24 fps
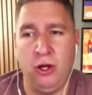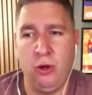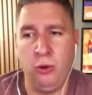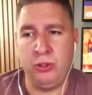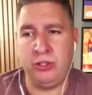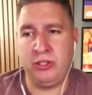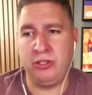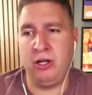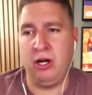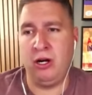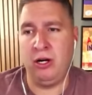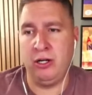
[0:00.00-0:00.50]

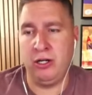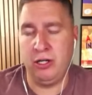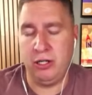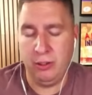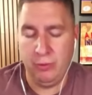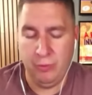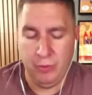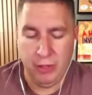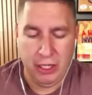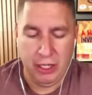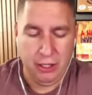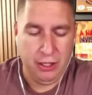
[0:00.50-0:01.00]
starter.
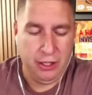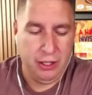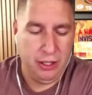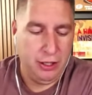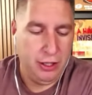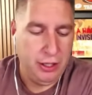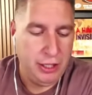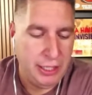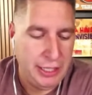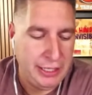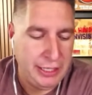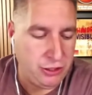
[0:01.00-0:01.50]

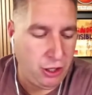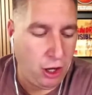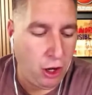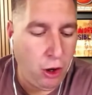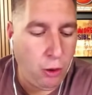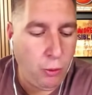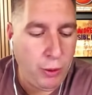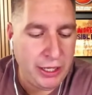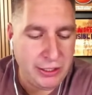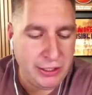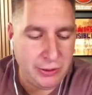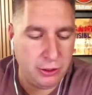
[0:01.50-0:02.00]
He's
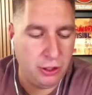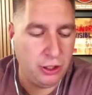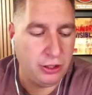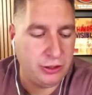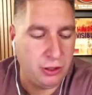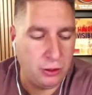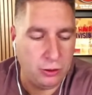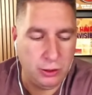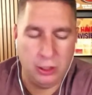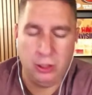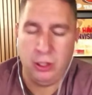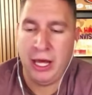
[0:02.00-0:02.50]
always looked a
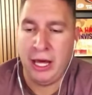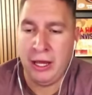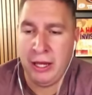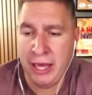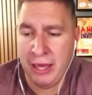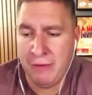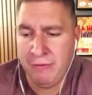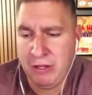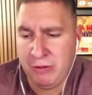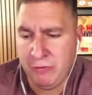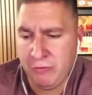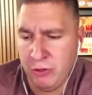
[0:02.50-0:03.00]
little out
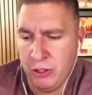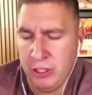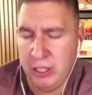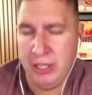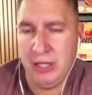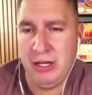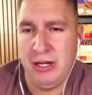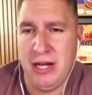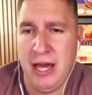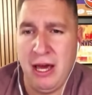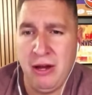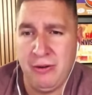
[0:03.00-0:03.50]
heavy-footed
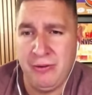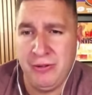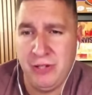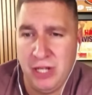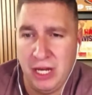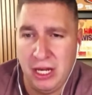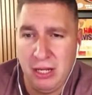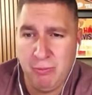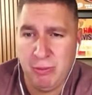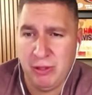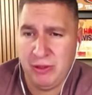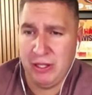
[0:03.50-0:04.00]
and out of
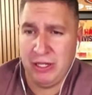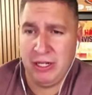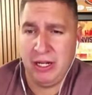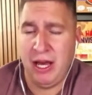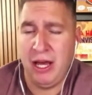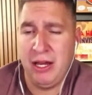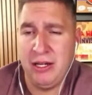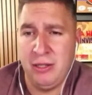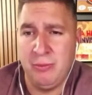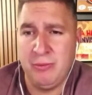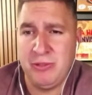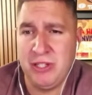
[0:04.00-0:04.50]
shape and then
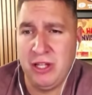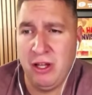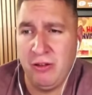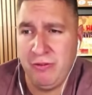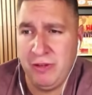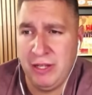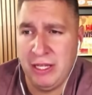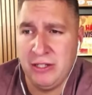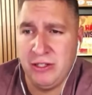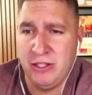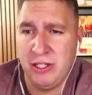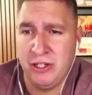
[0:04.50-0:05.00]
gotten himself
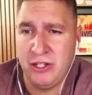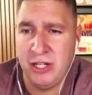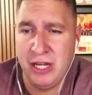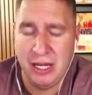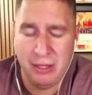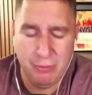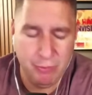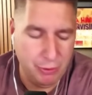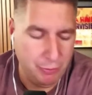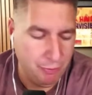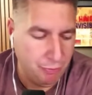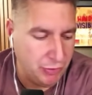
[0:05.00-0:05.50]
into
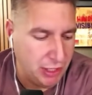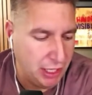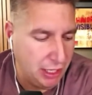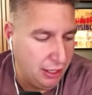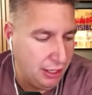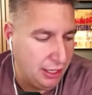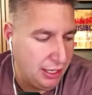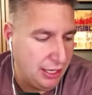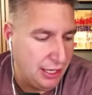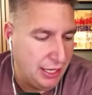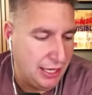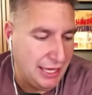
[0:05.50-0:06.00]
shape.
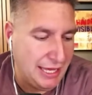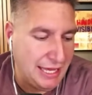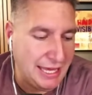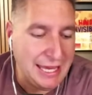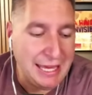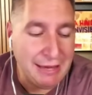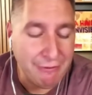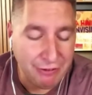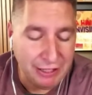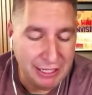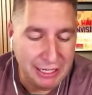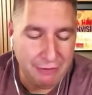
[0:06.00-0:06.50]

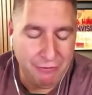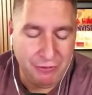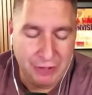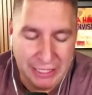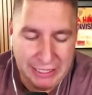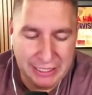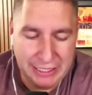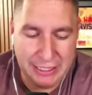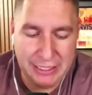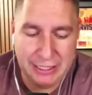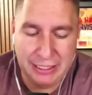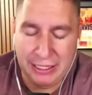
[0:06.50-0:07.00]
Even if he
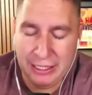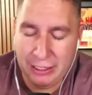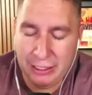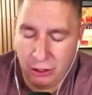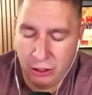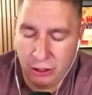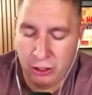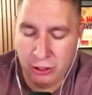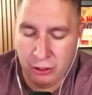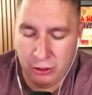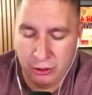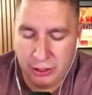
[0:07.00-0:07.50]
didn't get
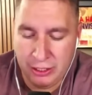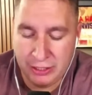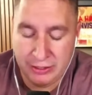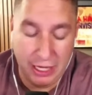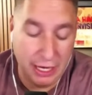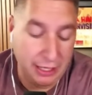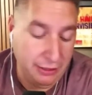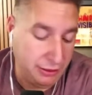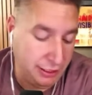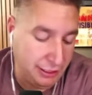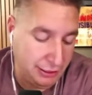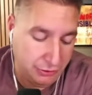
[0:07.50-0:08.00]
hurt, because I
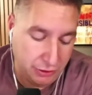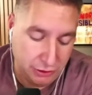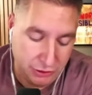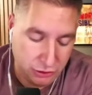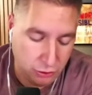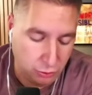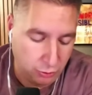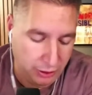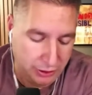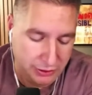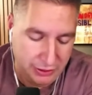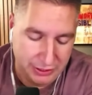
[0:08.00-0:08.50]
think the
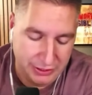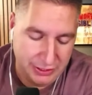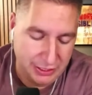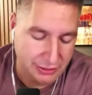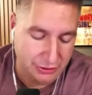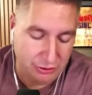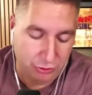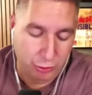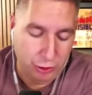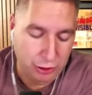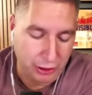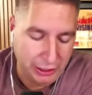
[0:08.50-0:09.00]
story of the
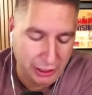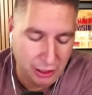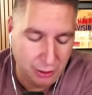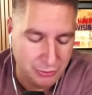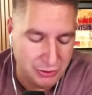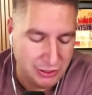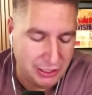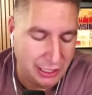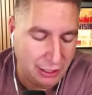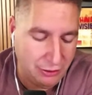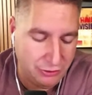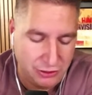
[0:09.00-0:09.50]
season really comes
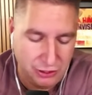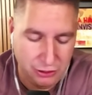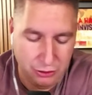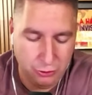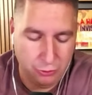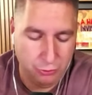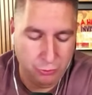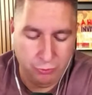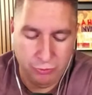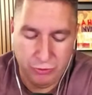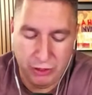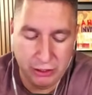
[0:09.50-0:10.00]
down to
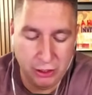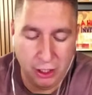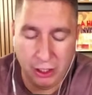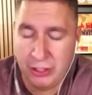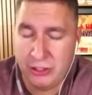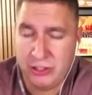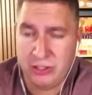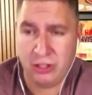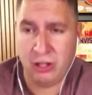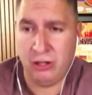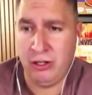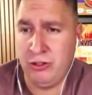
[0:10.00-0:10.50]
the Nuggets
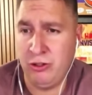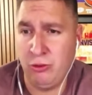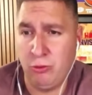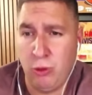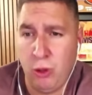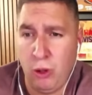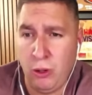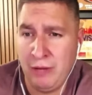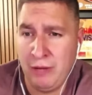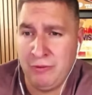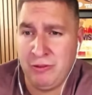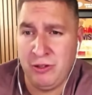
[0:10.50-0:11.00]
started to
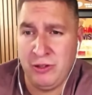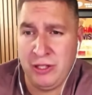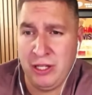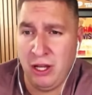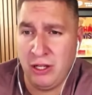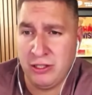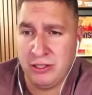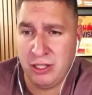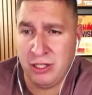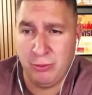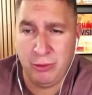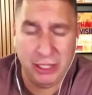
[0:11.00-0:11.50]
roll after the
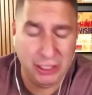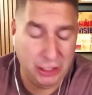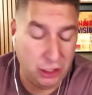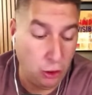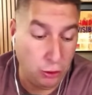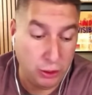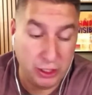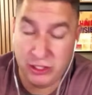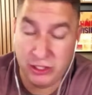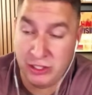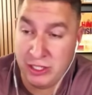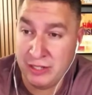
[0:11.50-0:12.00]
All-Star break.
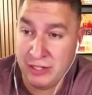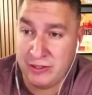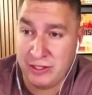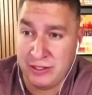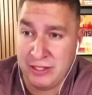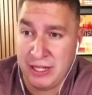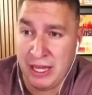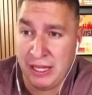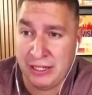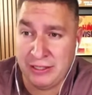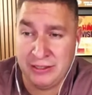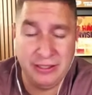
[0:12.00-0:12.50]
Jokic sends a
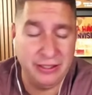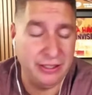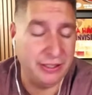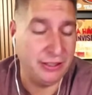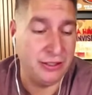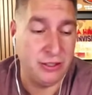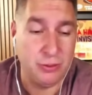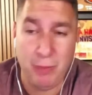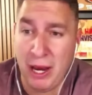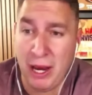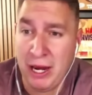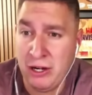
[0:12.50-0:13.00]
text,
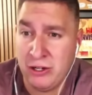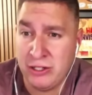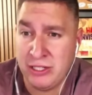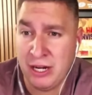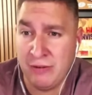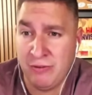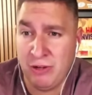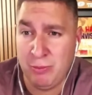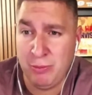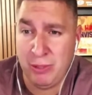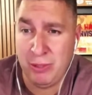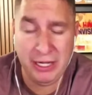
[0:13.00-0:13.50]
inspires
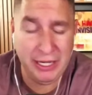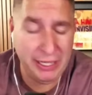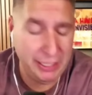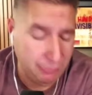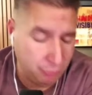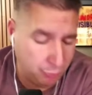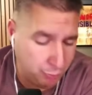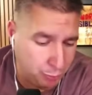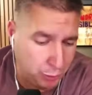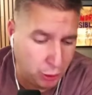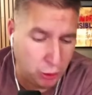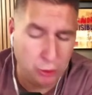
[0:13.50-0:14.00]
everybody.
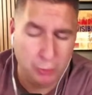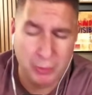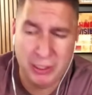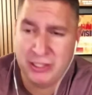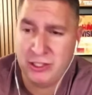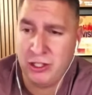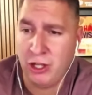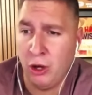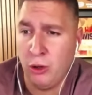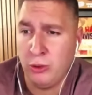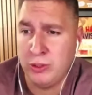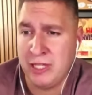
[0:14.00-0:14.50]
Boom, it's
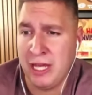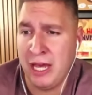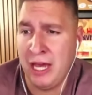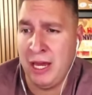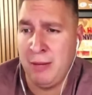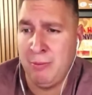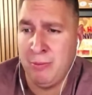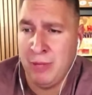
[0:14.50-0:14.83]
go time.